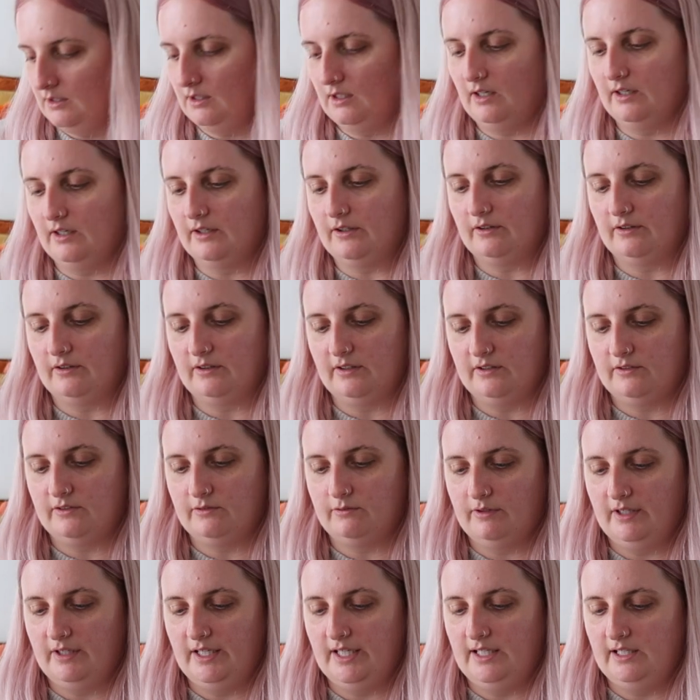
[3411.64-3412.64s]
I got this
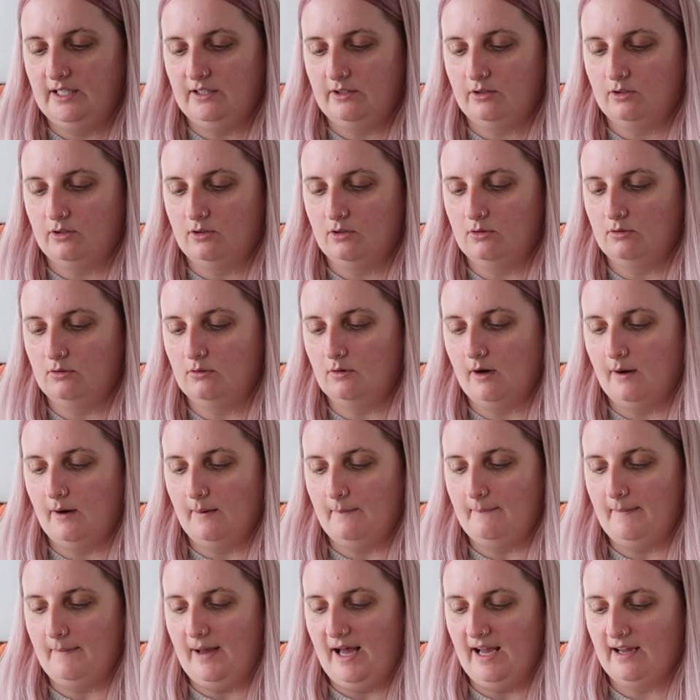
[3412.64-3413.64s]
really cool
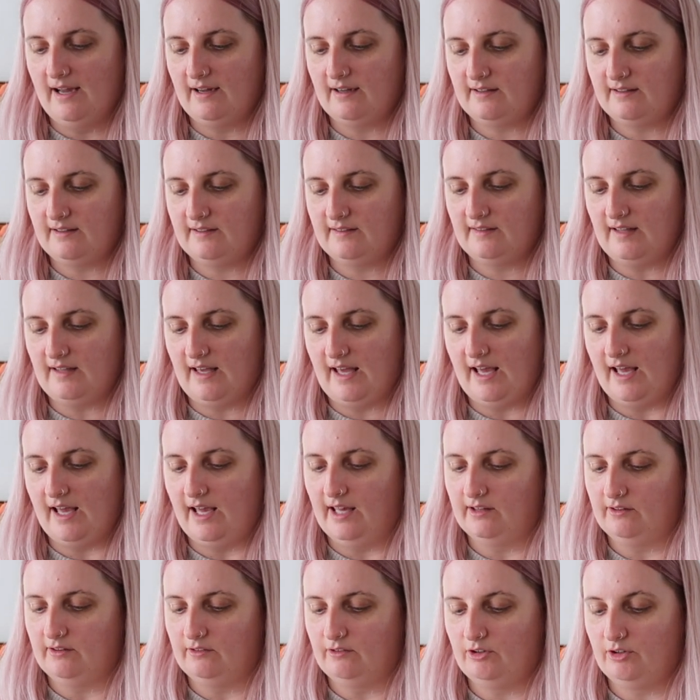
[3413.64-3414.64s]
Max
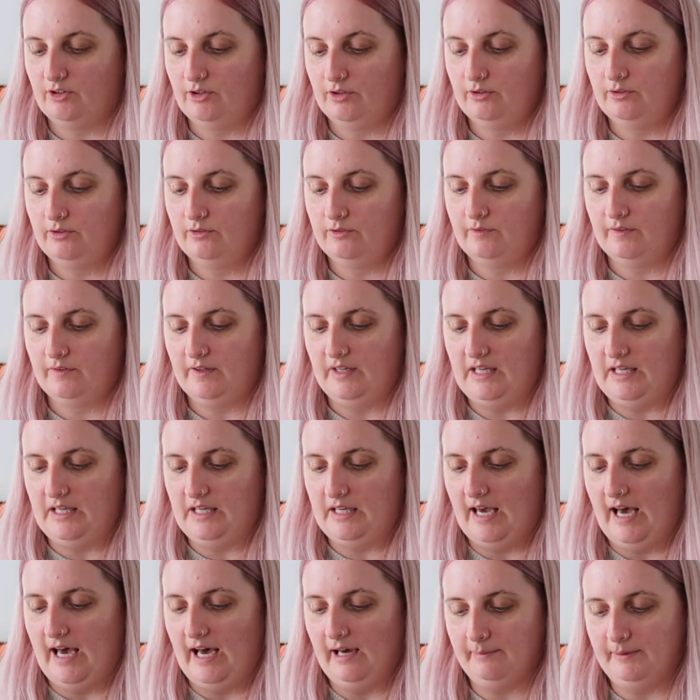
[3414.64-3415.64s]
and Goofy
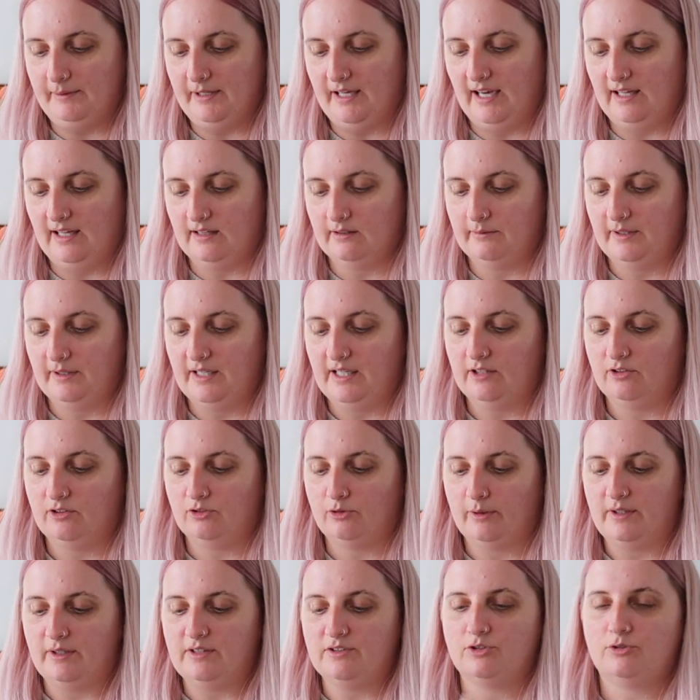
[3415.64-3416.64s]
Happy Halloween
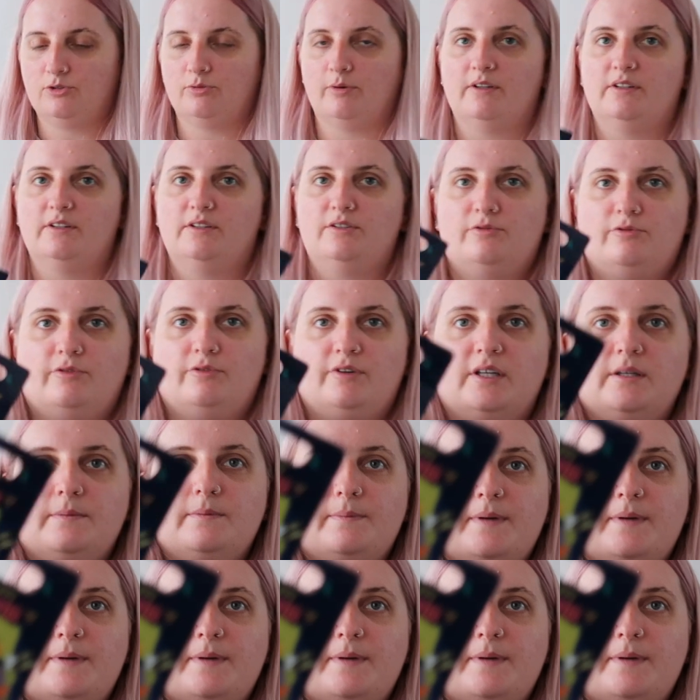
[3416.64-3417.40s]
2023